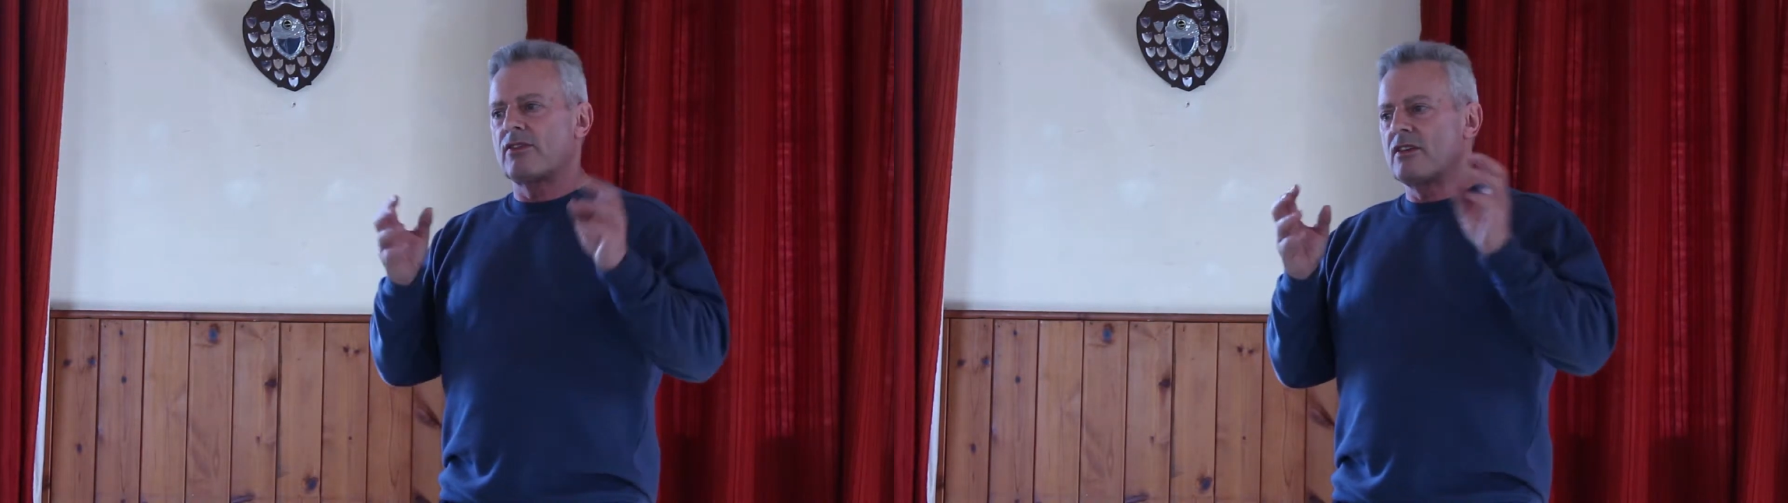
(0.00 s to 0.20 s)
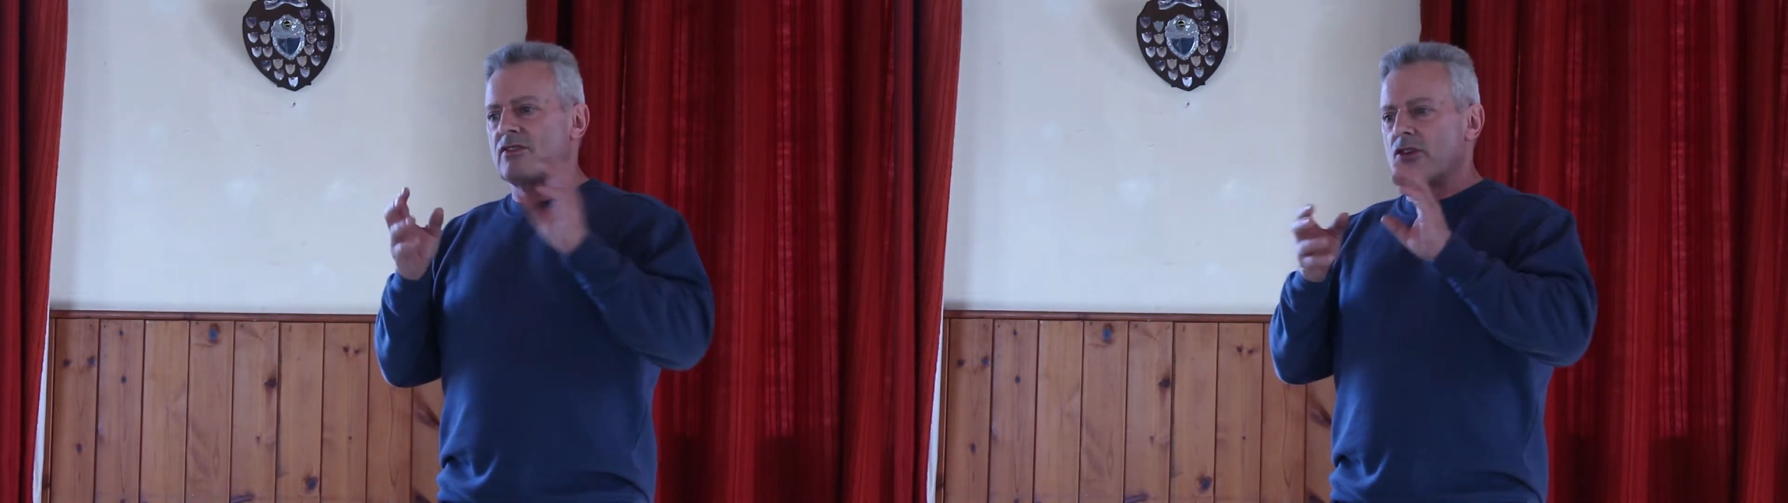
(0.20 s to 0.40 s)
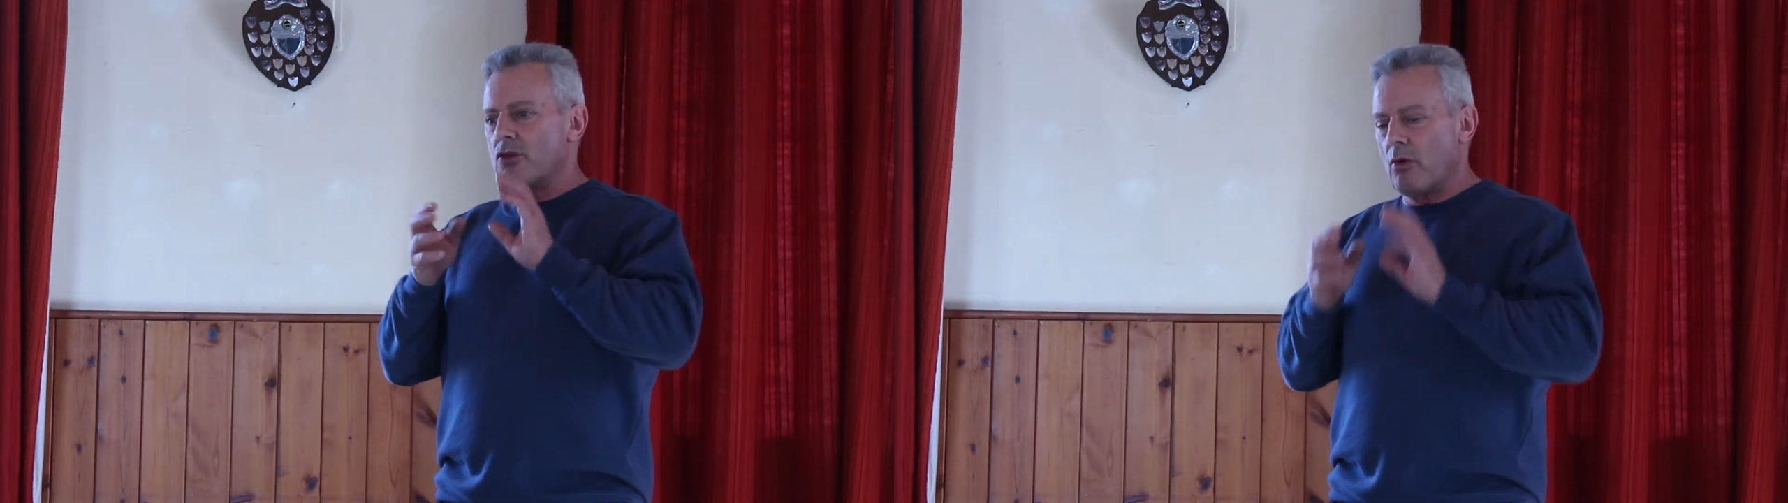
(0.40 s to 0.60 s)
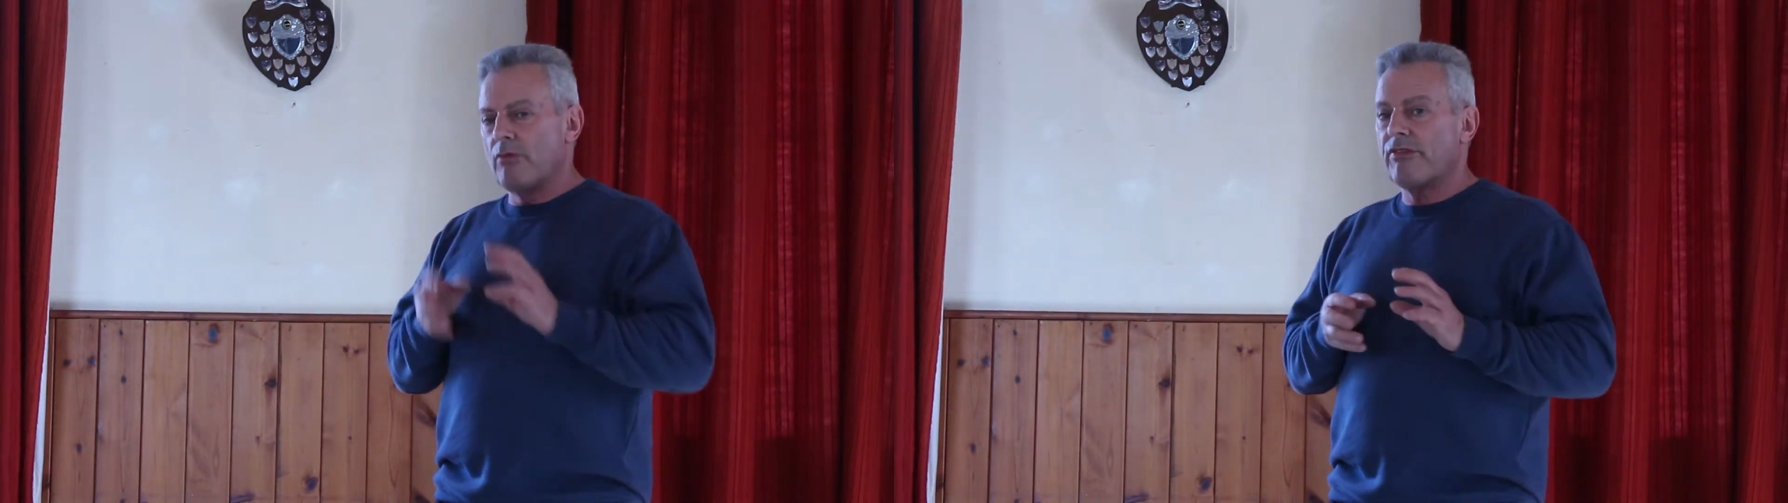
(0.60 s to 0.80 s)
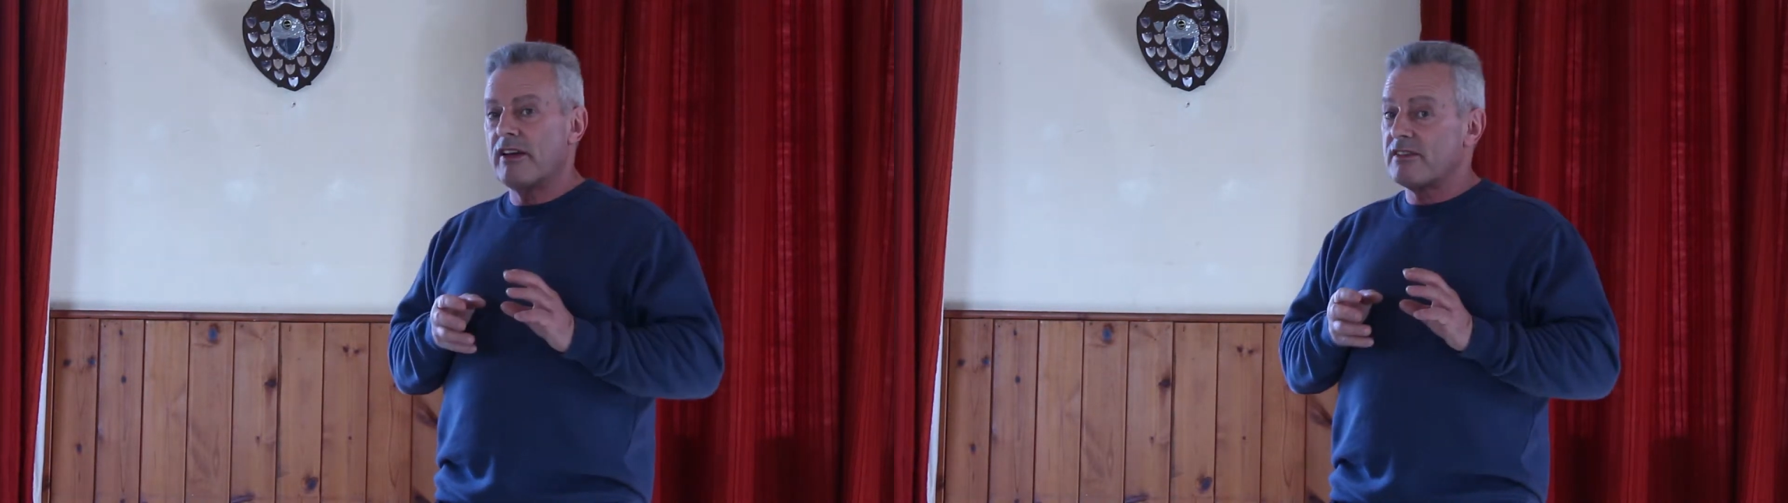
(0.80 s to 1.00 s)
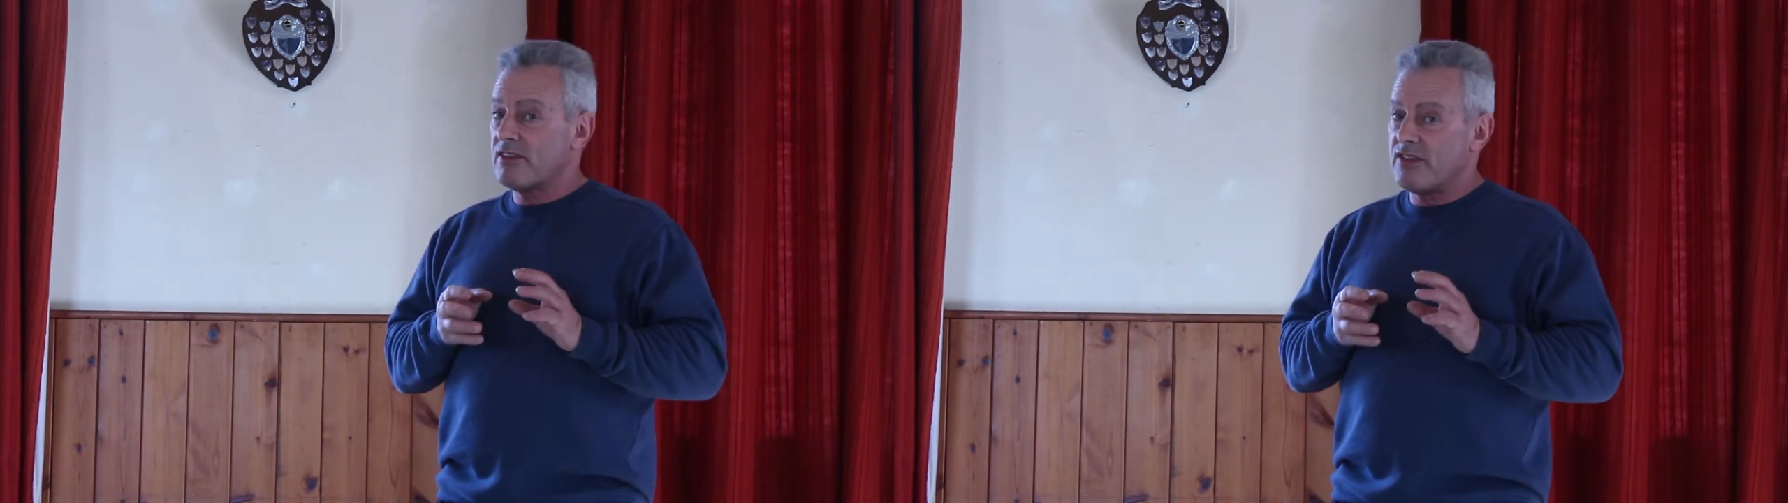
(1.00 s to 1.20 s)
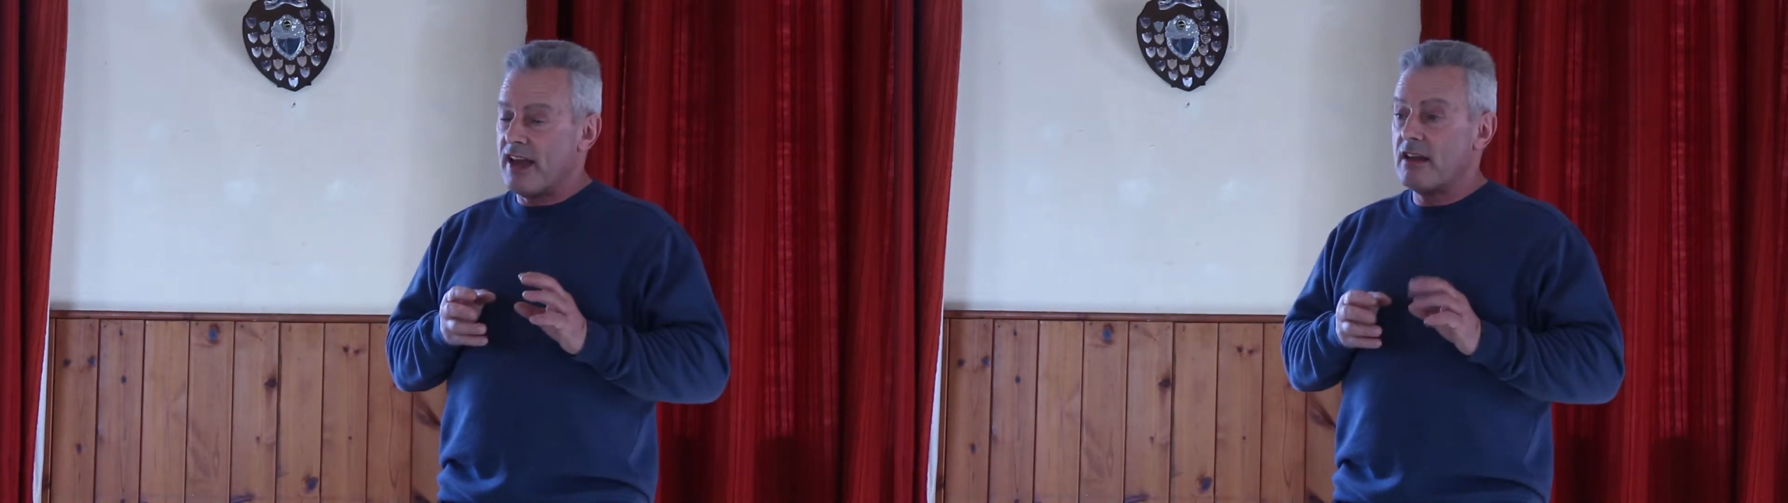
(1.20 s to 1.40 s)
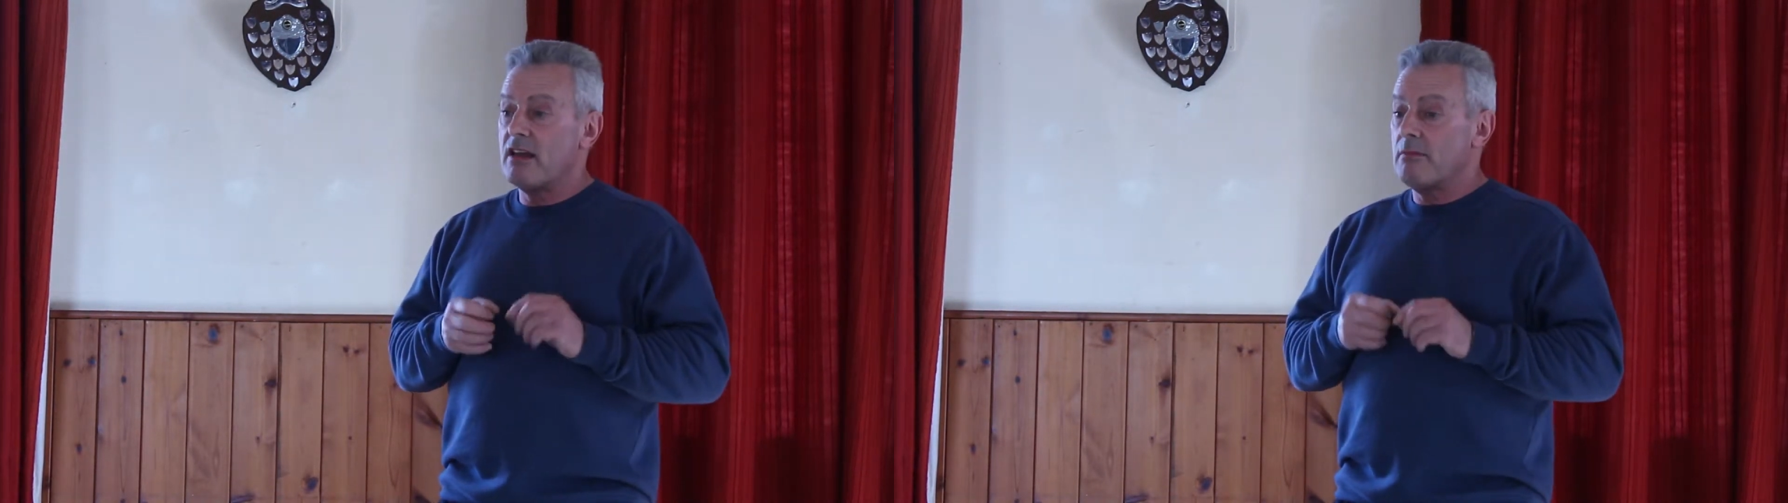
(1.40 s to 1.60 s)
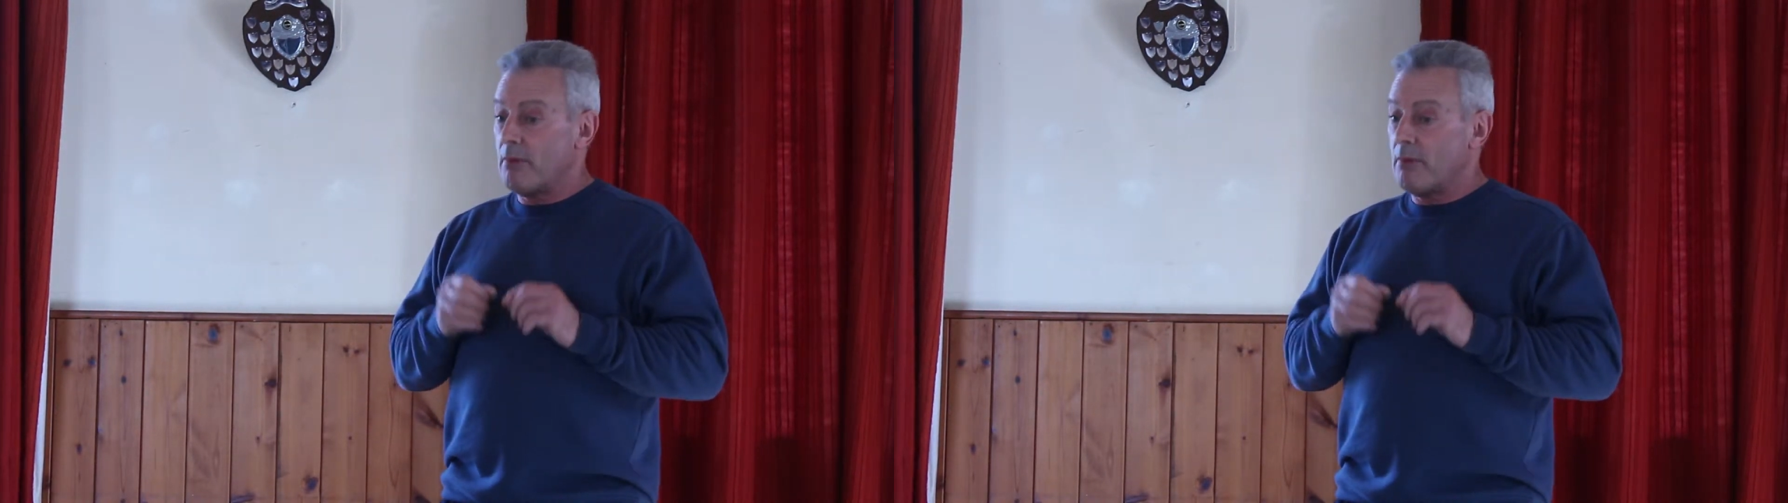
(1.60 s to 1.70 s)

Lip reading: Things that you won't feel, as I said,